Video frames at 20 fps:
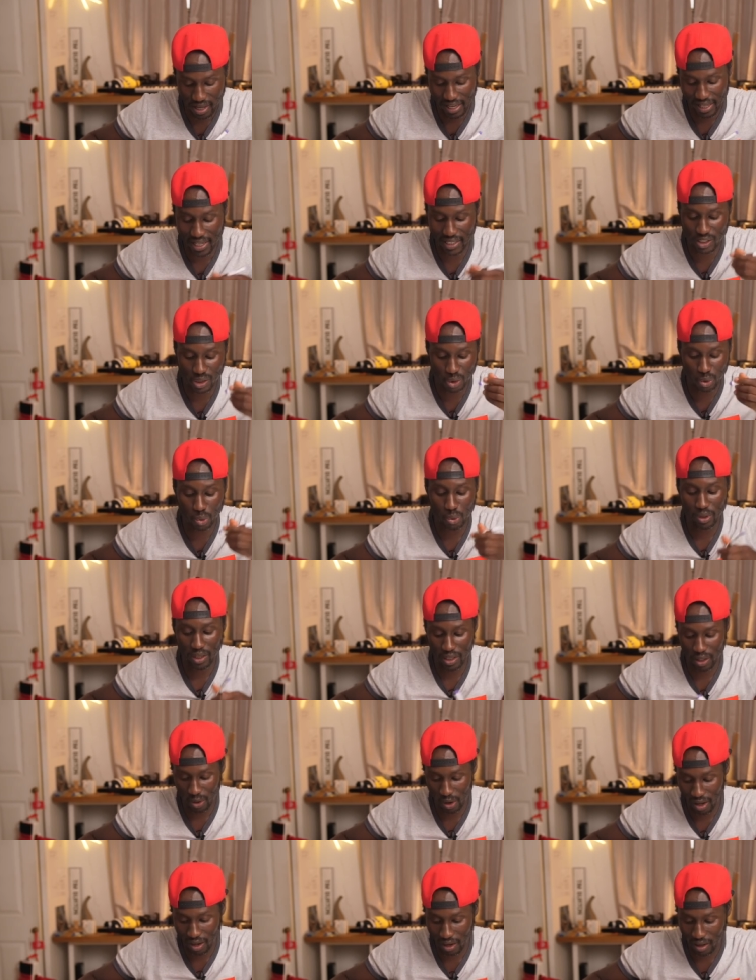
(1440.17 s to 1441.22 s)
I guess stalling your
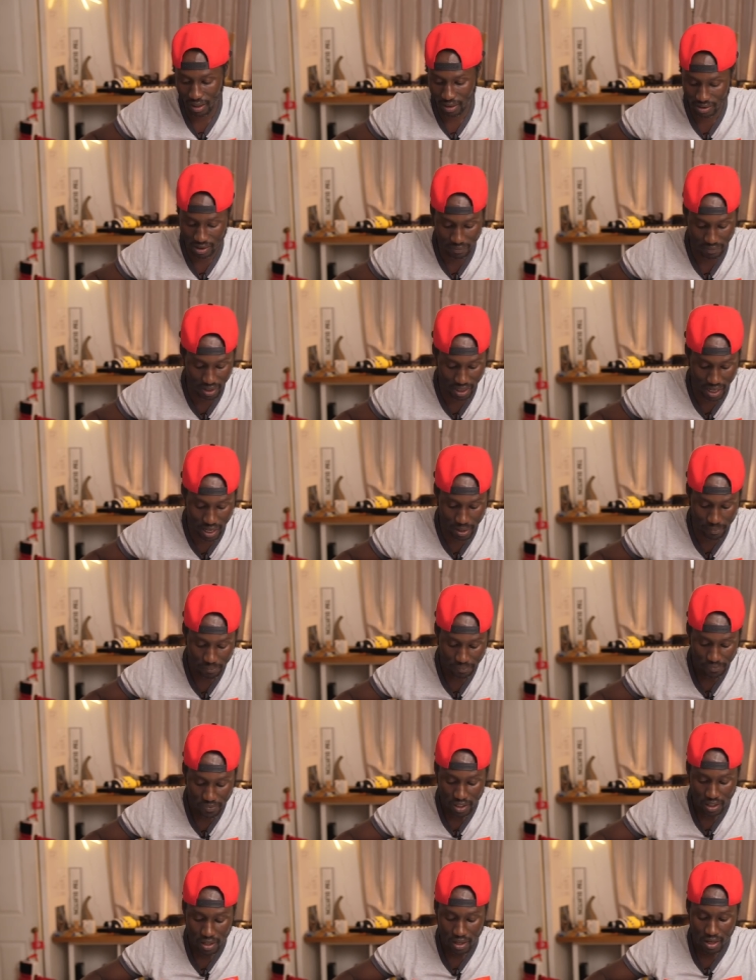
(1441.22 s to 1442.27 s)
car and stuff like that.
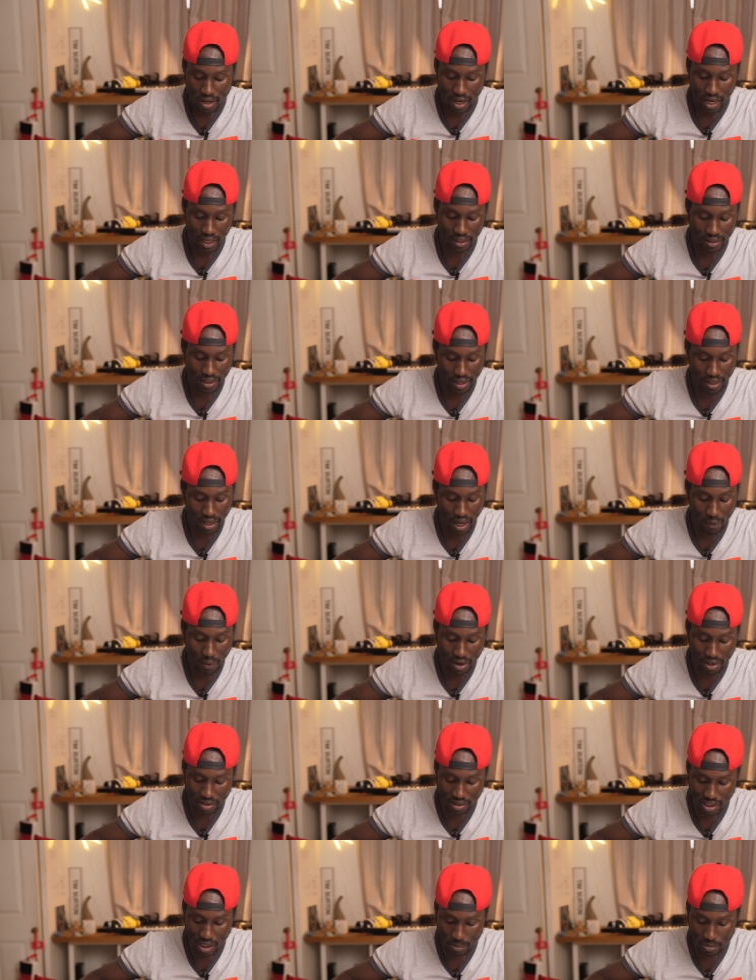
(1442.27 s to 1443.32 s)
And then around the
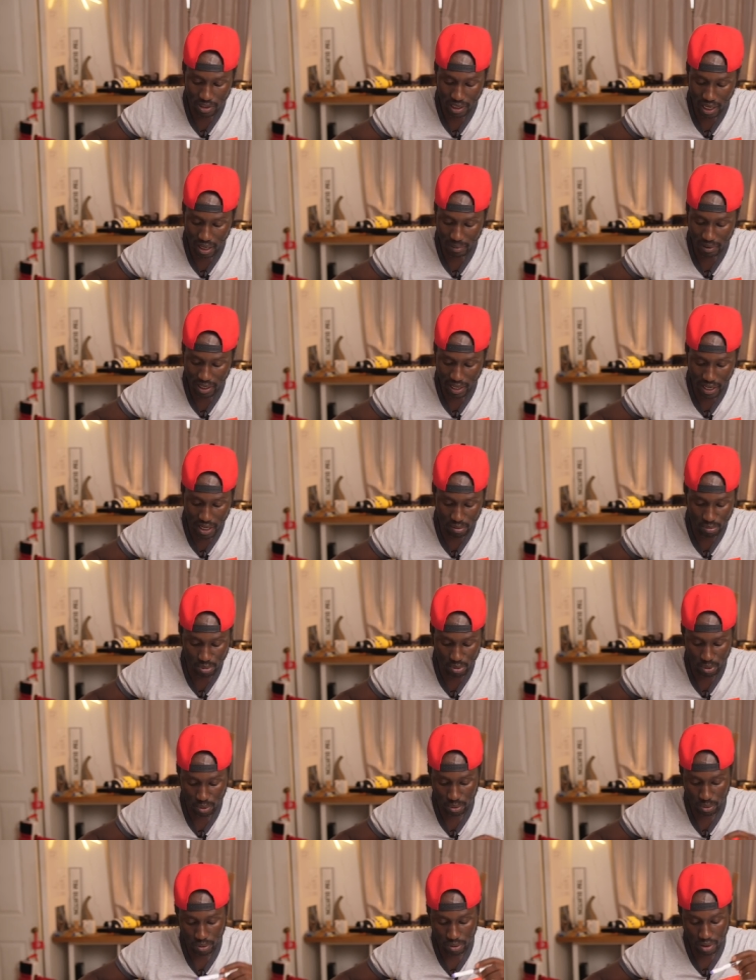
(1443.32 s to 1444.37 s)
same time in
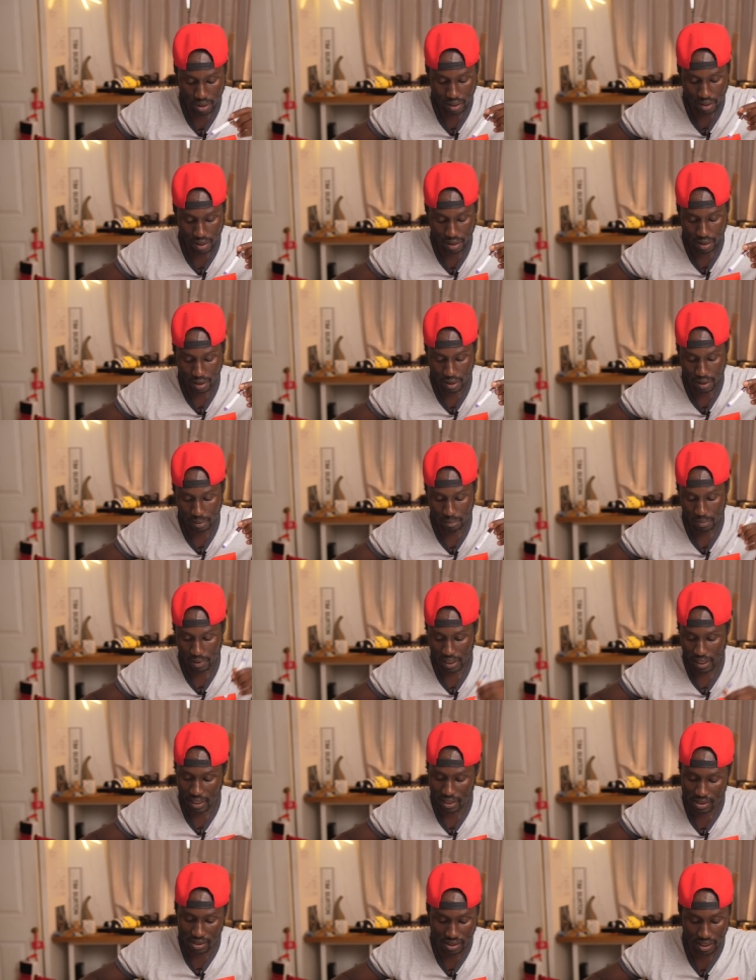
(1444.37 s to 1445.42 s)
April, um,
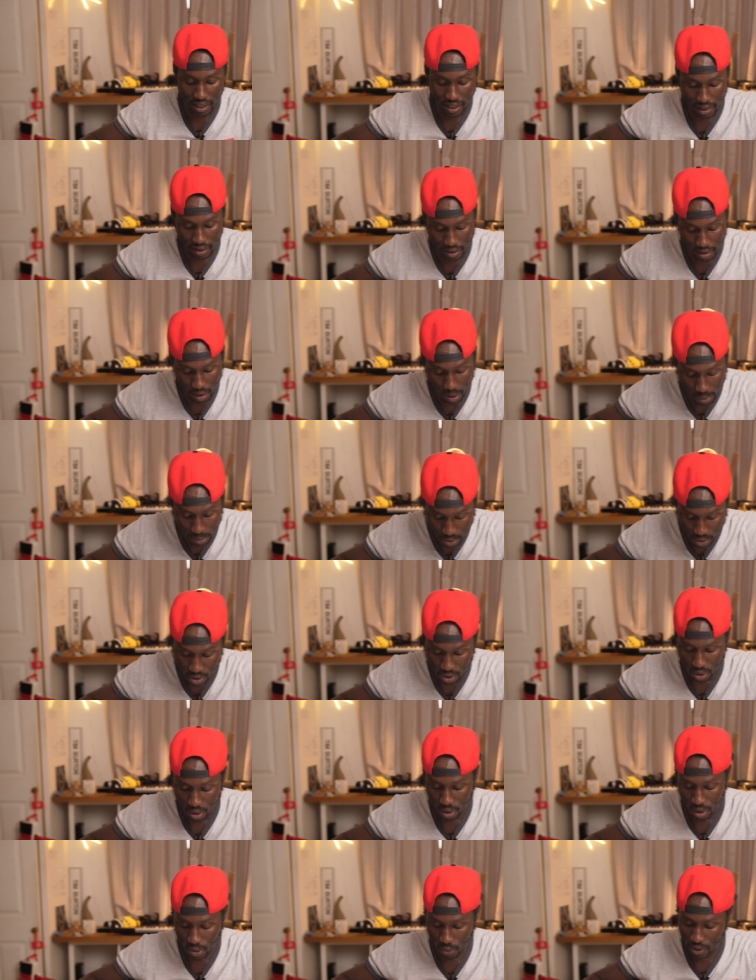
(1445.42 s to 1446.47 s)
Nissan
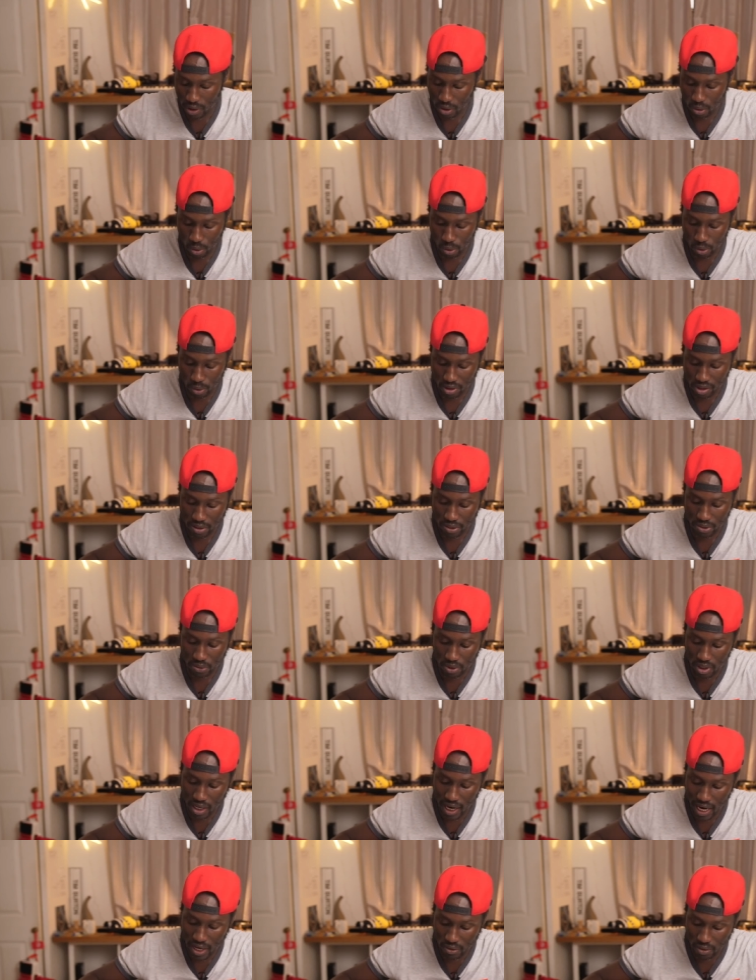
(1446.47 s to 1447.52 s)
also recalled
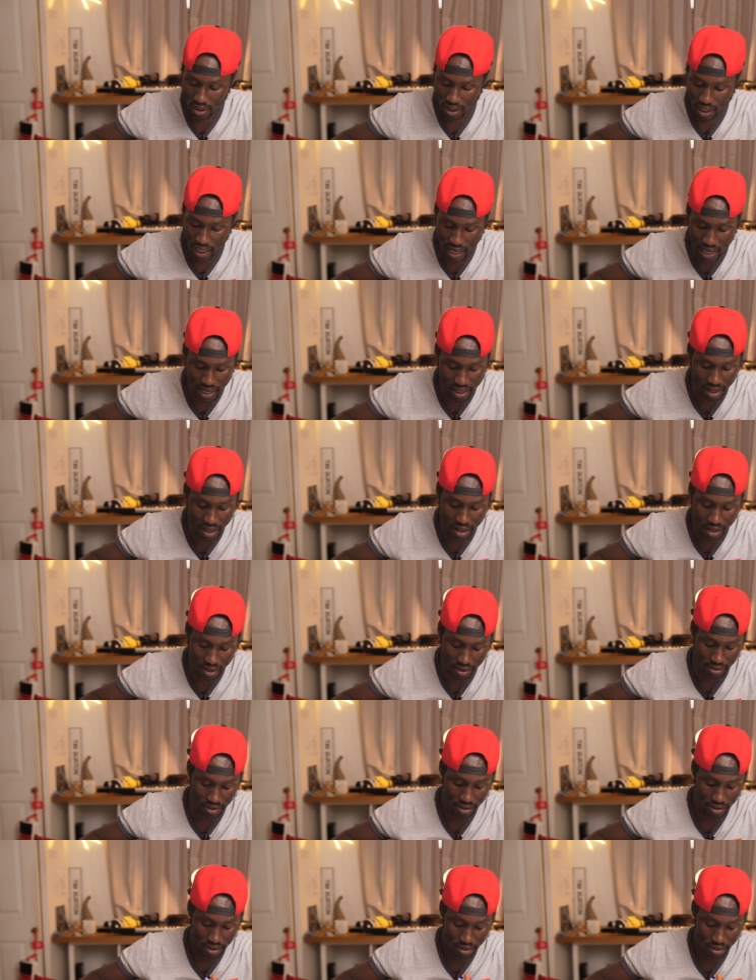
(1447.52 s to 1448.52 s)
300k cars.